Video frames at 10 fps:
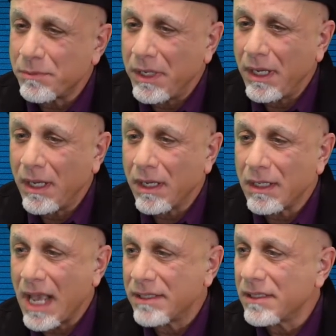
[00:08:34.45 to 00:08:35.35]
being a
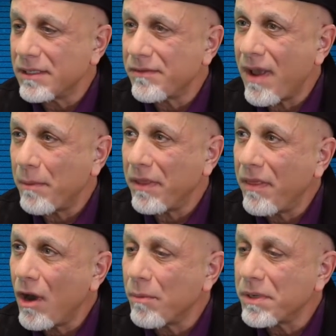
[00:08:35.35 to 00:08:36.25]
licensed family
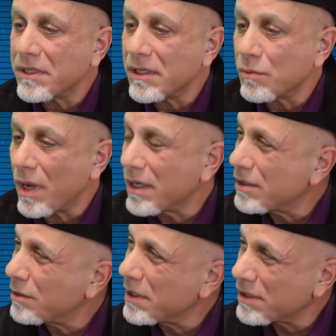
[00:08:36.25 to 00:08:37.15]
therapist, as well
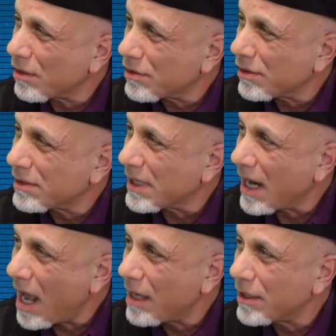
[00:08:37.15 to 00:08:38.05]
as doing social
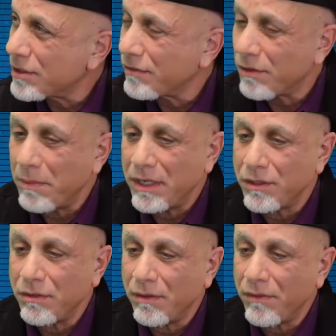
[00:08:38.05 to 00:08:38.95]
psychology for major
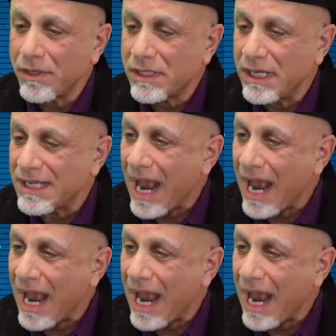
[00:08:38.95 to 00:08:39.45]
universities,